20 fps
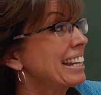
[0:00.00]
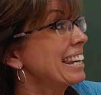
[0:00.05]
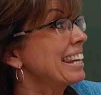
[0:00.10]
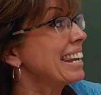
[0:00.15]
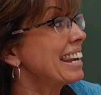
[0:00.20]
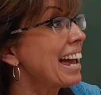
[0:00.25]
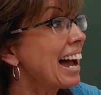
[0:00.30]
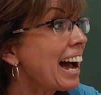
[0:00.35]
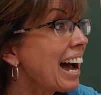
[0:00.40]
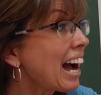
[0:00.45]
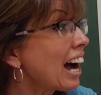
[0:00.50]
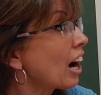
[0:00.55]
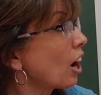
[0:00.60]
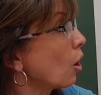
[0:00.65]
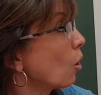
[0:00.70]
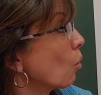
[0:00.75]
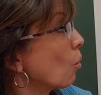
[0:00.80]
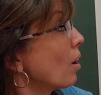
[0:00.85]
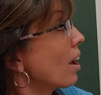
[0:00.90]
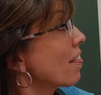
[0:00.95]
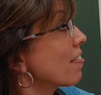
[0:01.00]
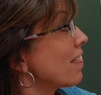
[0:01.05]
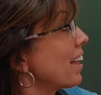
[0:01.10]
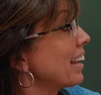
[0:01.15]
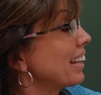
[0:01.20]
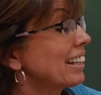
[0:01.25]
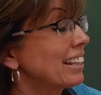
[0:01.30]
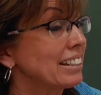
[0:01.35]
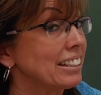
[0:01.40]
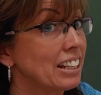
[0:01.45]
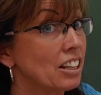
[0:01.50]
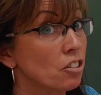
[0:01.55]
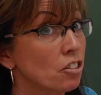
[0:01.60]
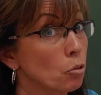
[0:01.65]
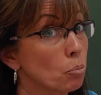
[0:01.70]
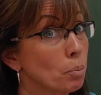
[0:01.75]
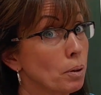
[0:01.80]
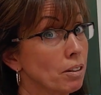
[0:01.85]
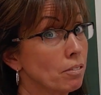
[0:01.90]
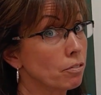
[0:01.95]
Now, they can either
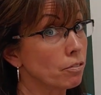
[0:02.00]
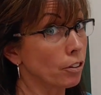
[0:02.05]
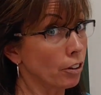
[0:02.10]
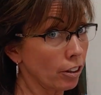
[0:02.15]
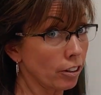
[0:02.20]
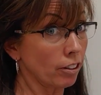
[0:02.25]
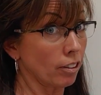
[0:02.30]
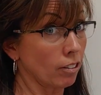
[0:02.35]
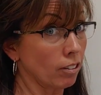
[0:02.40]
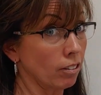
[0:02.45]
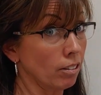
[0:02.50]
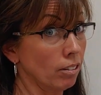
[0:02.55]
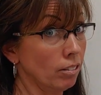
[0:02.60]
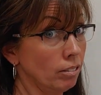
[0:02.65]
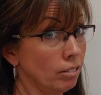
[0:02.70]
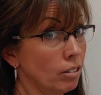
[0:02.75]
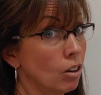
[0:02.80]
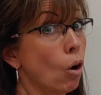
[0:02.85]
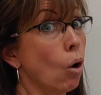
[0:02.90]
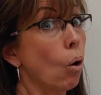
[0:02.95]
be vertical